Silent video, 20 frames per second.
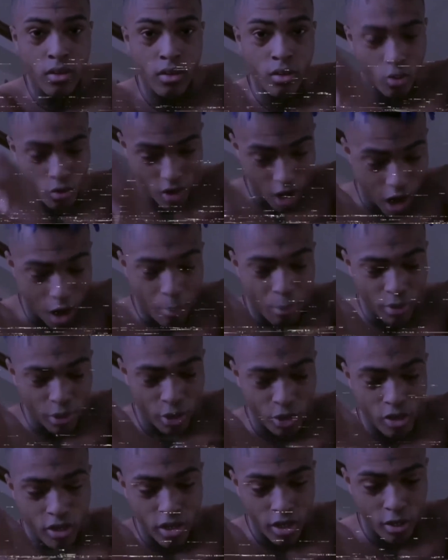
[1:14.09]
Do not
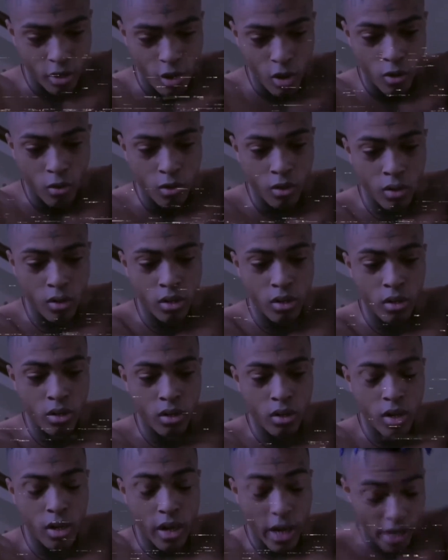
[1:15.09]
put your ego
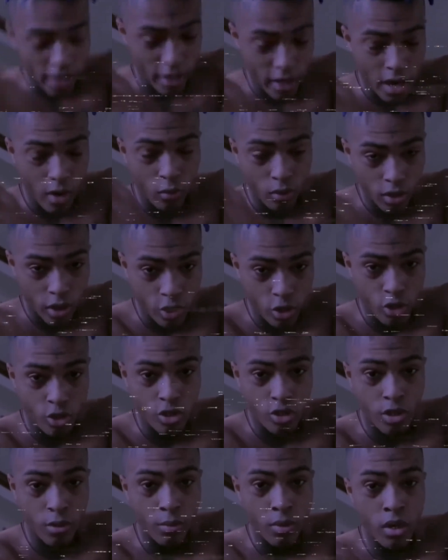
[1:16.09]
in a
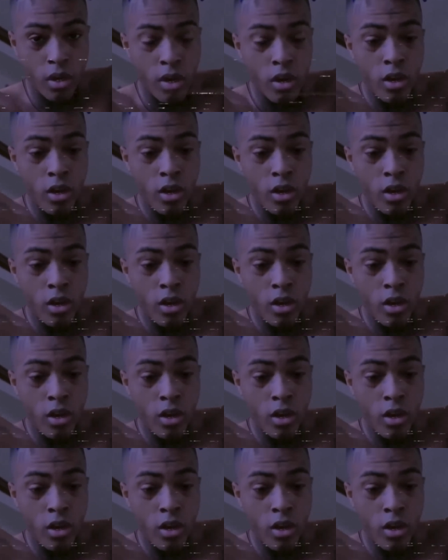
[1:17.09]
relationship.